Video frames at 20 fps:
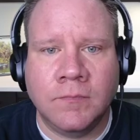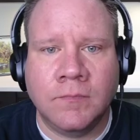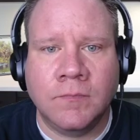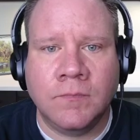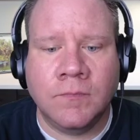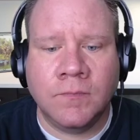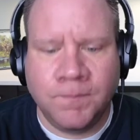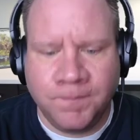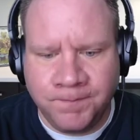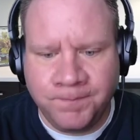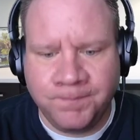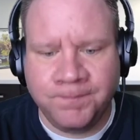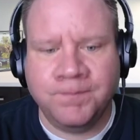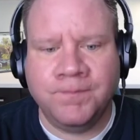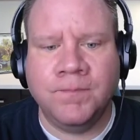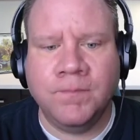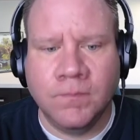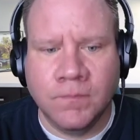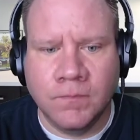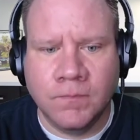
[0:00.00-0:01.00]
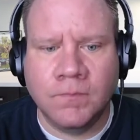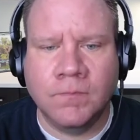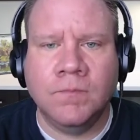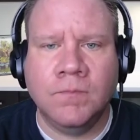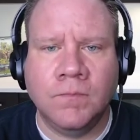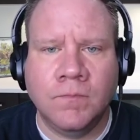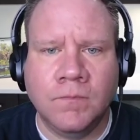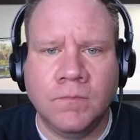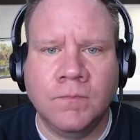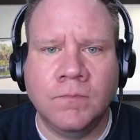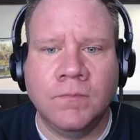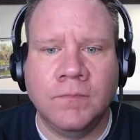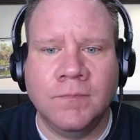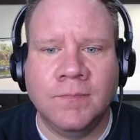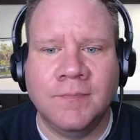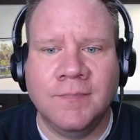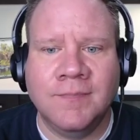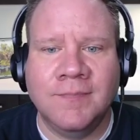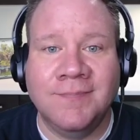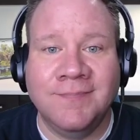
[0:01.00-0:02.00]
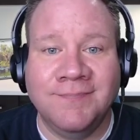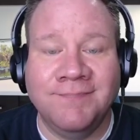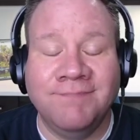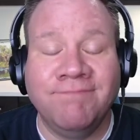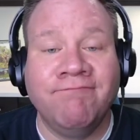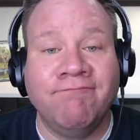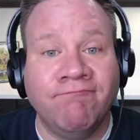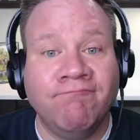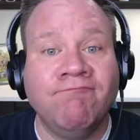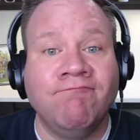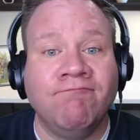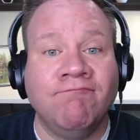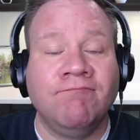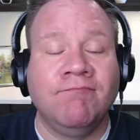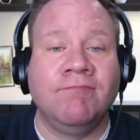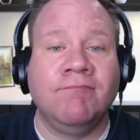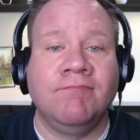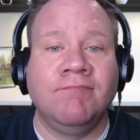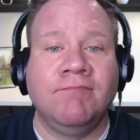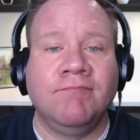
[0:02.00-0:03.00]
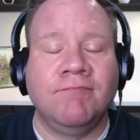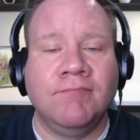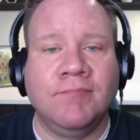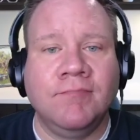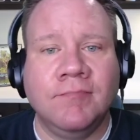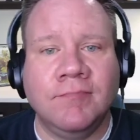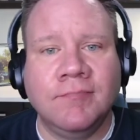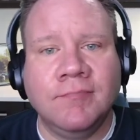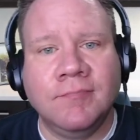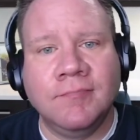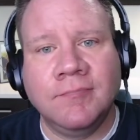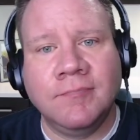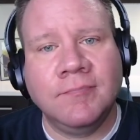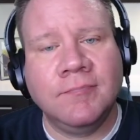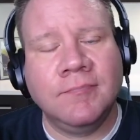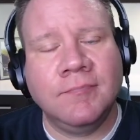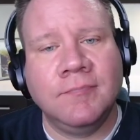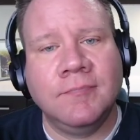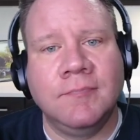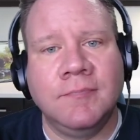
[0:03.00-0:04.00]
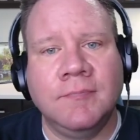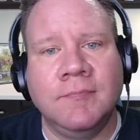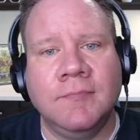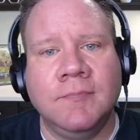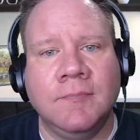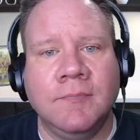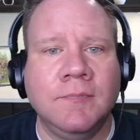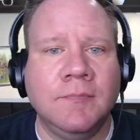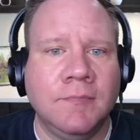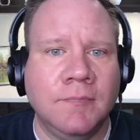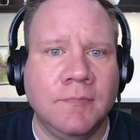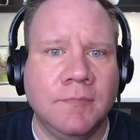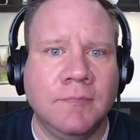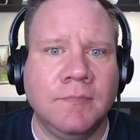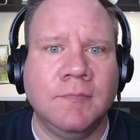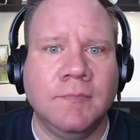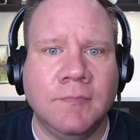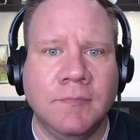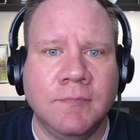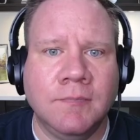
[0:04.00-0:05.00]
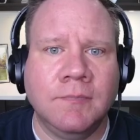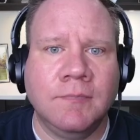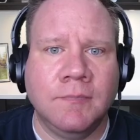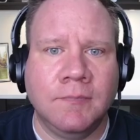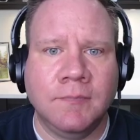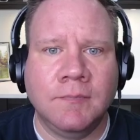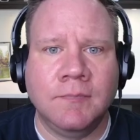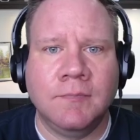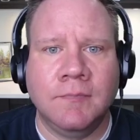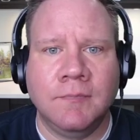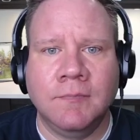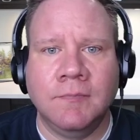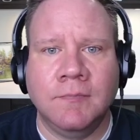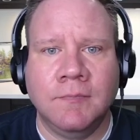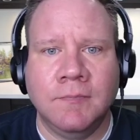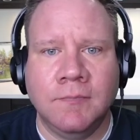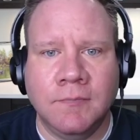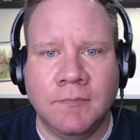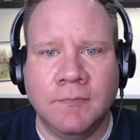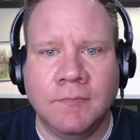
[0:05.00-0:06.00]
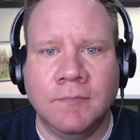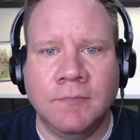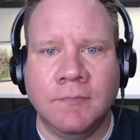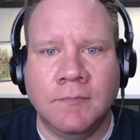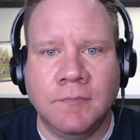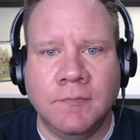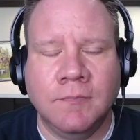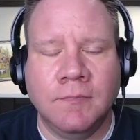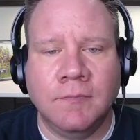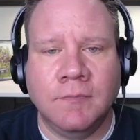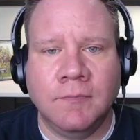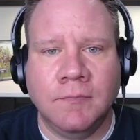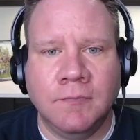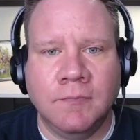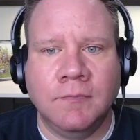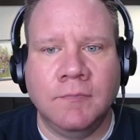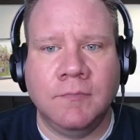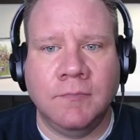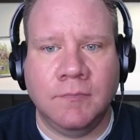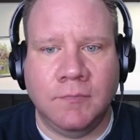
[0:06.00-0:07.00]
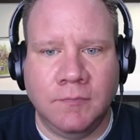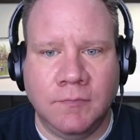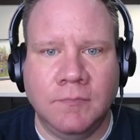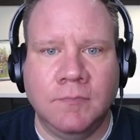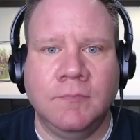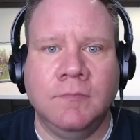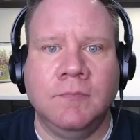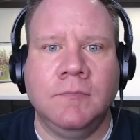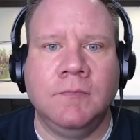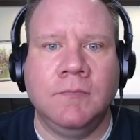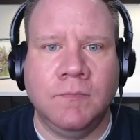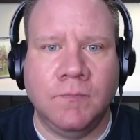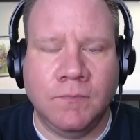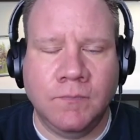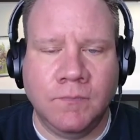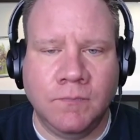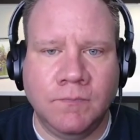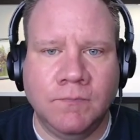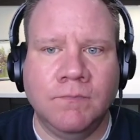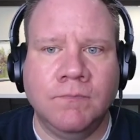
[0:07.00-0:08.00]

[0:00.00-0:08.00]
(silent)